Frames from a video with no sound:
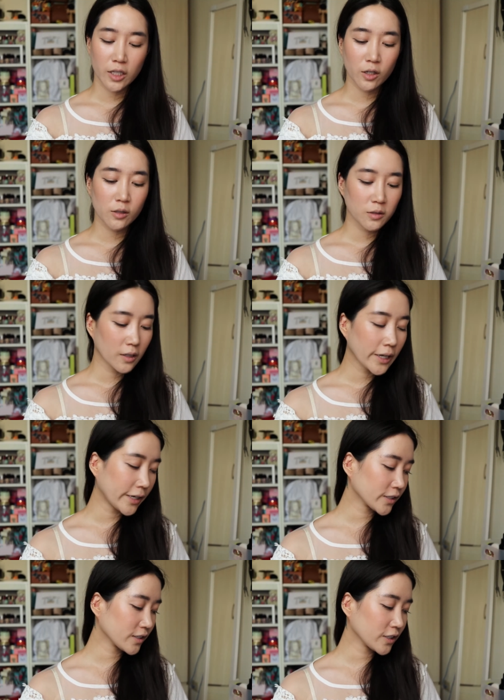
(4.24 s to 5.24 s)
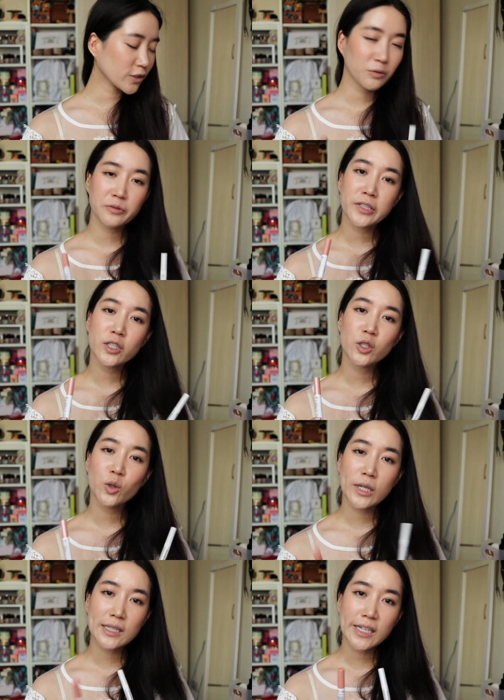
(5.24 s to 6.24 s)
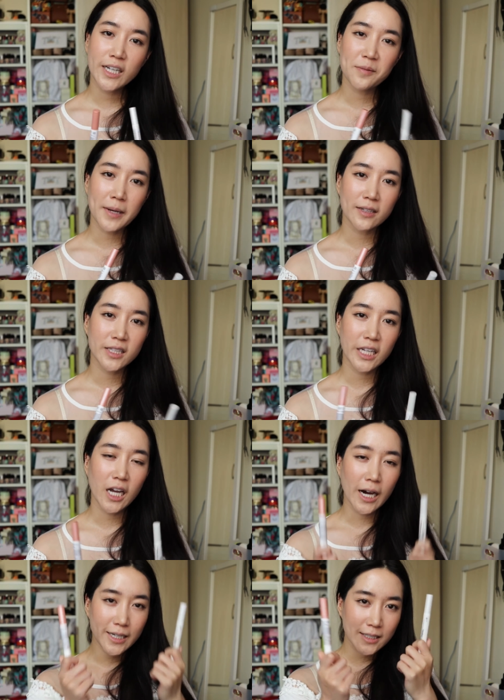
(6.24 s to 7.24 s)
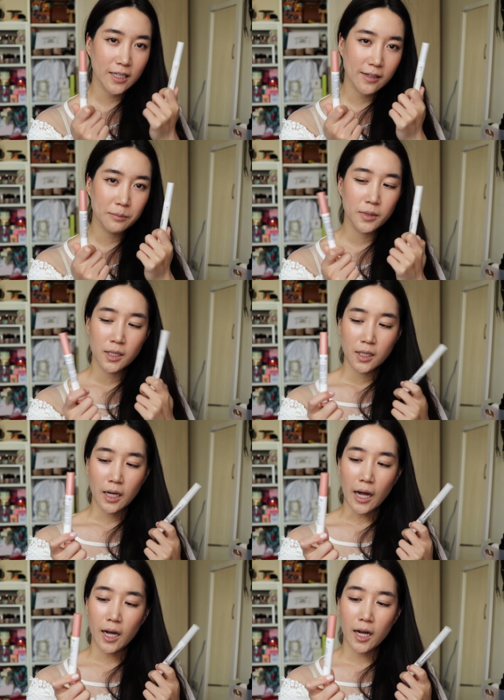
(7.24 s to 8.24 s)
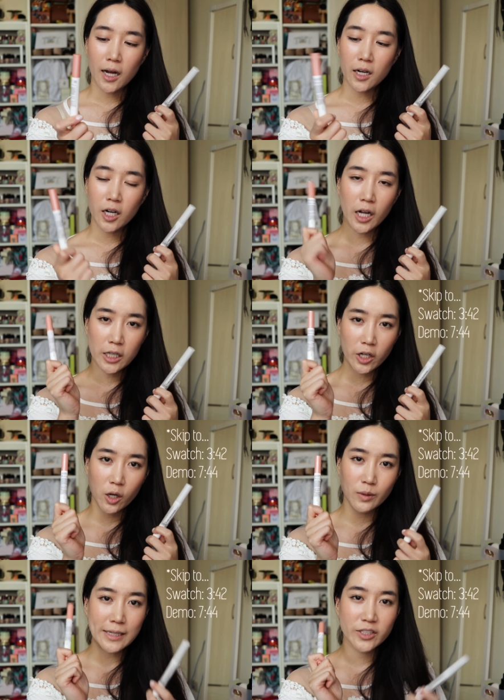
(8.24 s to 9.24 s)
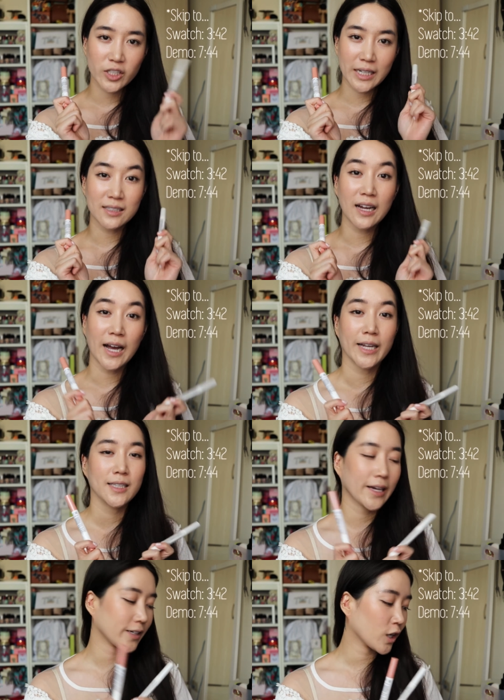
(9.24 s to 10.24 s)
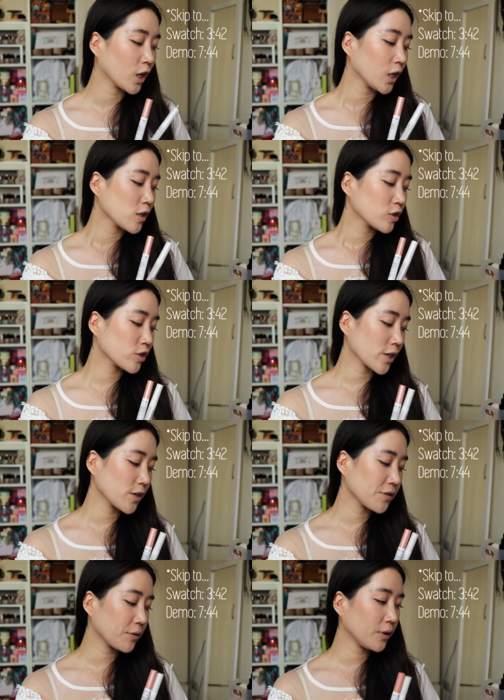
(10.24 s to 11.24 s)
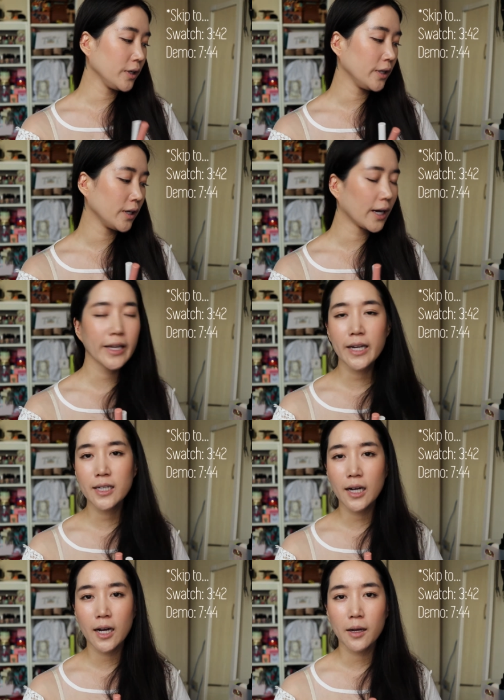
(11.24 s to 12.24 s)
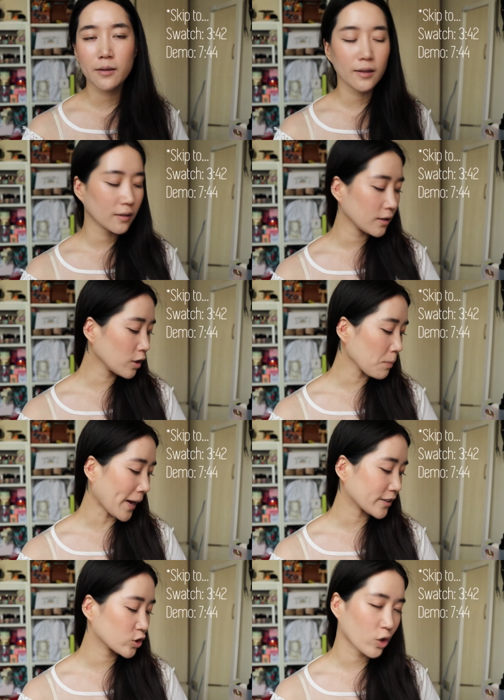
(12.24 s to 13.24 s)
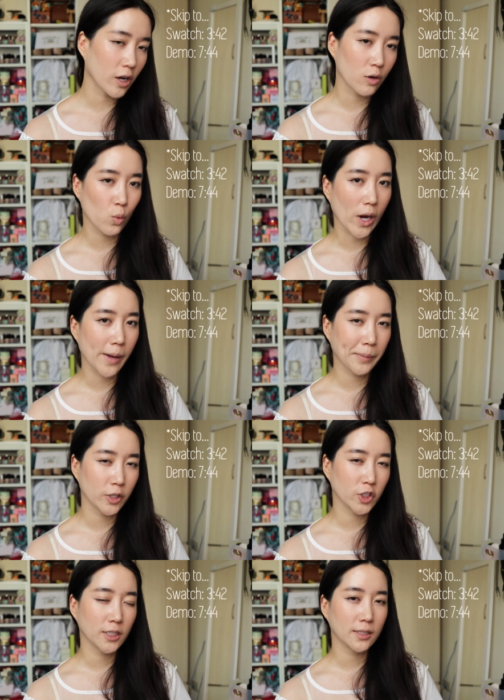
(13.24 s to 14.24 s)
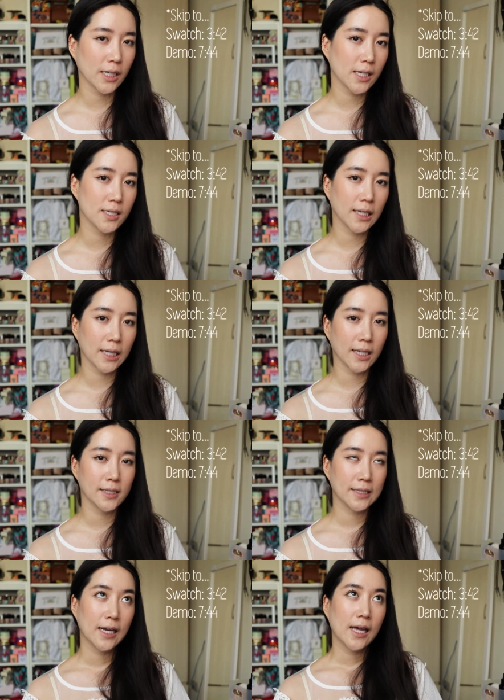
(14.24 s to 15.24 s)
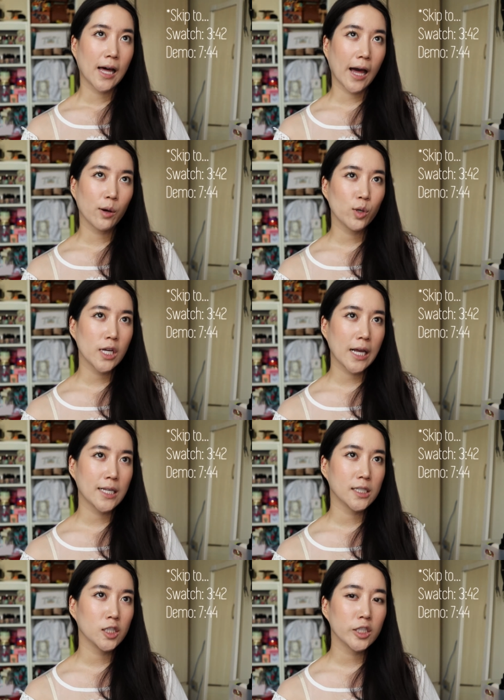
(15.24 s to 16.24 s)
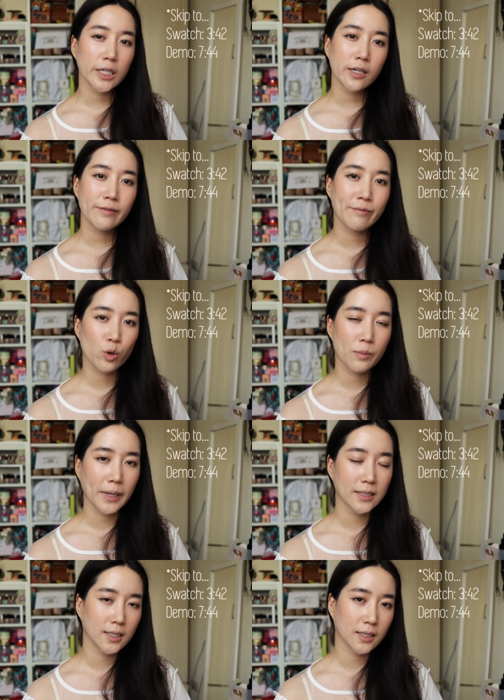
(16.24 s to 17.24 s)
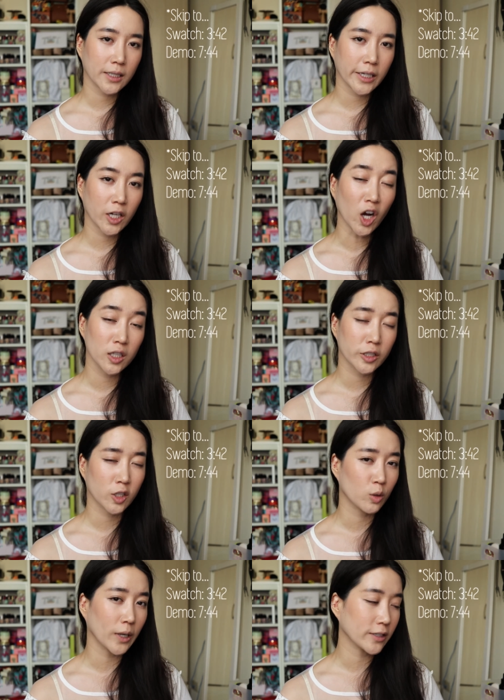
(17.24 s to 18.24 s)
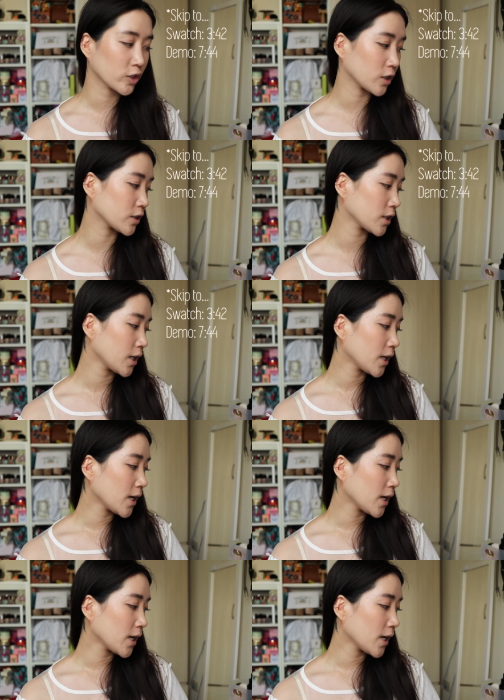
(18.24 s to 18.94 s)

So here's another review quickly about the Aritaum uh, color corrector and highlighter. So again, a little backstory on why I purchased these is I was looking for basically color correctors.